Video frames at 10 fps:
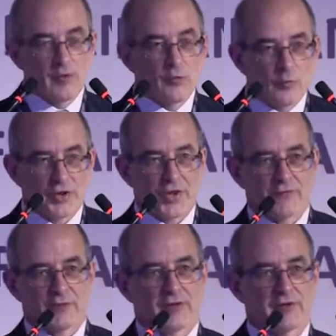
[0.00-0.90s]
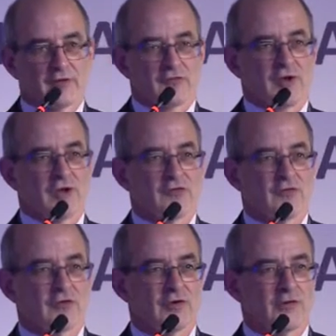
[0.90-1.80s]
with African
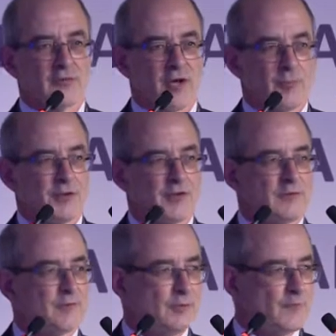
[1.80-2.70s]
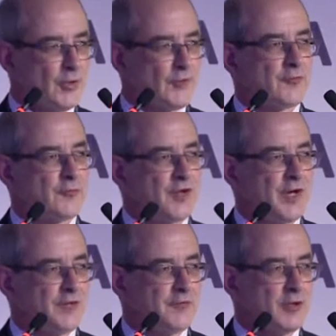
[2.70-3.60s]
exchanges in helping the, both from
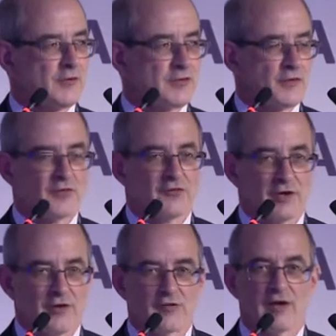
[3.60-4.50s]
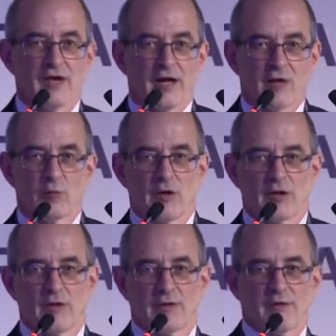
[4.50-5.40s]
Johannesburg Stock Exchange and
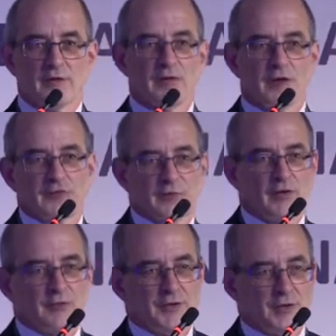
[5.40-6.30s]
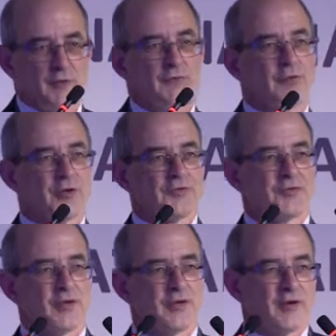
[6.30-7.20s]
working, uh, as, as, we know, with lots of
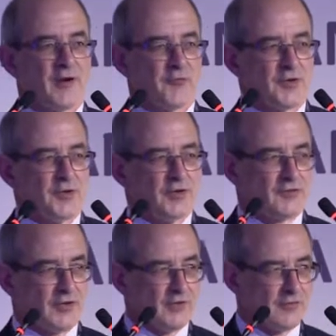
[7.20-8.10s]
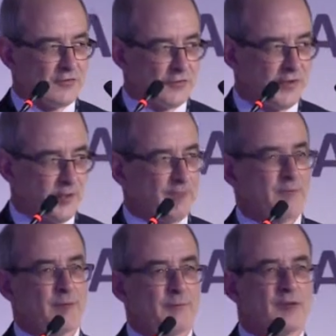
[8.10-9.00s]
the other African exchanges on helping
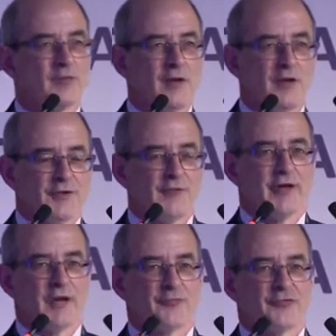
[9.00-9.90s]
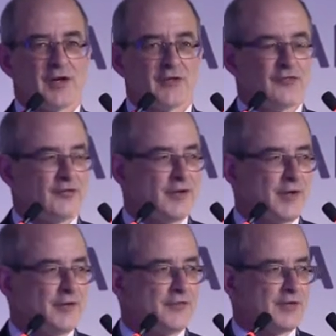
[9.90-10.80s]
people develop strategy and
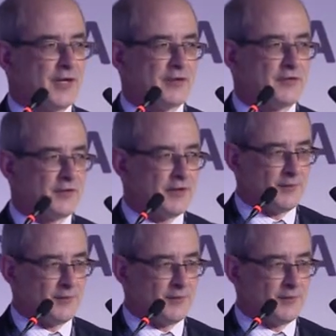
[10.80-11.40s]
understand and